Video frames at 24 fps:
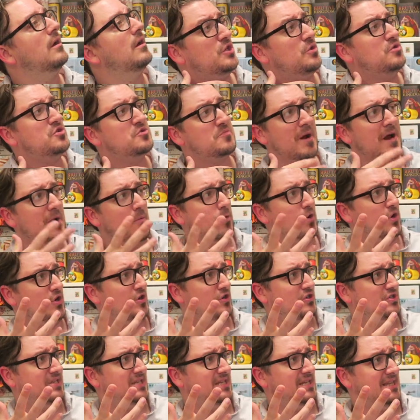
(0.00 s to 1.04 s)
use my
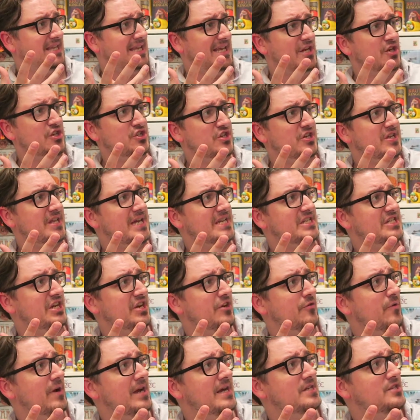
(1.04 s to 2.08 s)
workers and the energy they
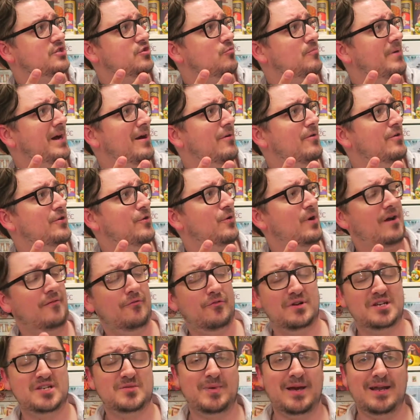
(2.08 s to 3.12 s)
generate to power your
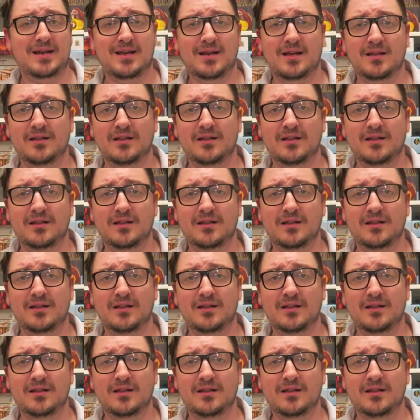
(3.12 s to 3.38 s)
ever-expanding